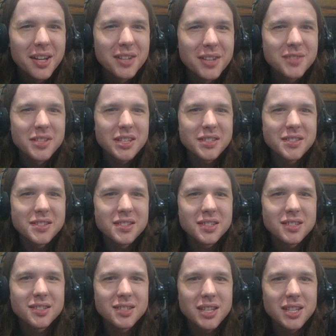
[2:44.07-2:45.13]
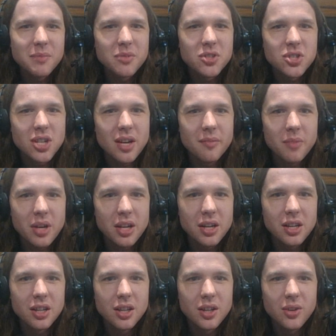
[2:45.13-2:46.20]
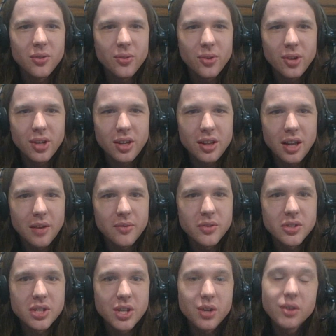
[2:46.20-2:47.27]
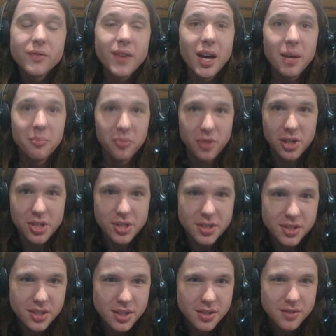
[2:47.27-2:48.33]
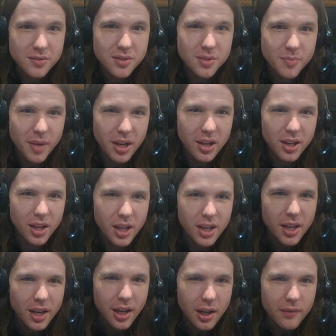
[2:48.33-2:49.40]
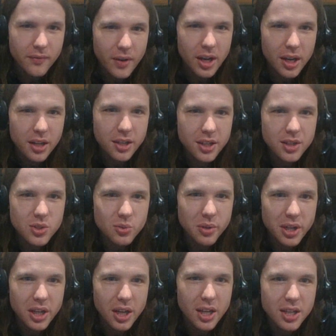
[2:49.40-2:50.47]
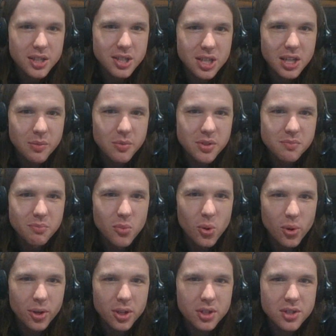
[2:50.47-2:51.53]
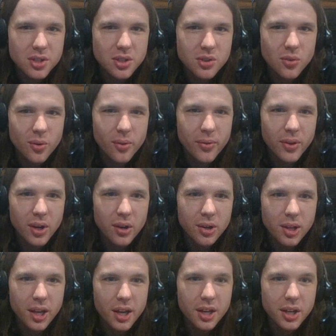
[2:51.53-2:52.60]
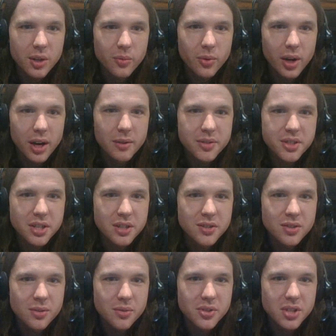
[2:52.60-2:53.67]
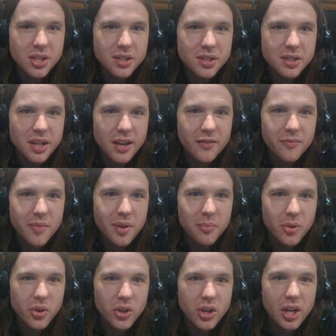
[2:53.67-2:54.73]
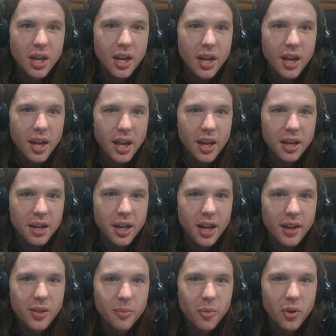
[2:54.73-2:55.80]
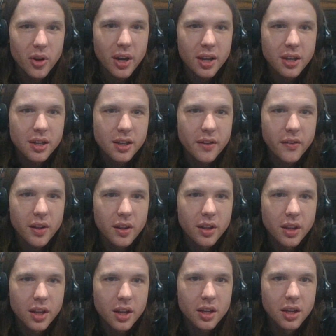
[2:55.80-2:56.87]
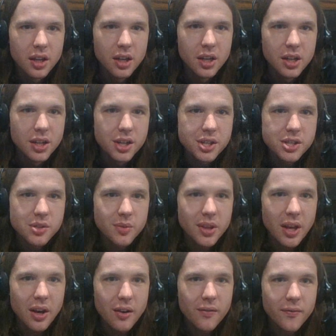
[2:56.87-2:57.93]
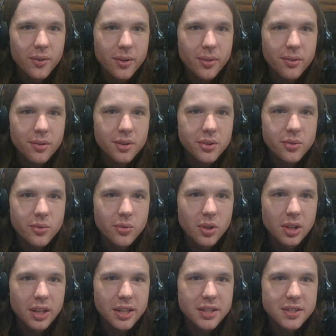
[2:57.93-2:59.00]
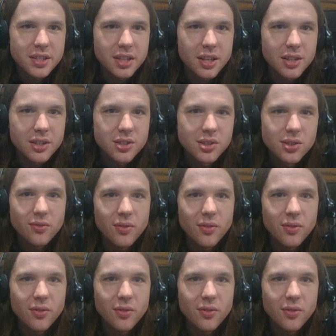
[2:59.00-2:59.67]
2016 was Champaign, Illinois. That was the year of Operation Sister Smile. And finally, 2018 was Morganton, North Carolina, where I was an associate staff member and had the miraculous healing. So without further ado, let's get into the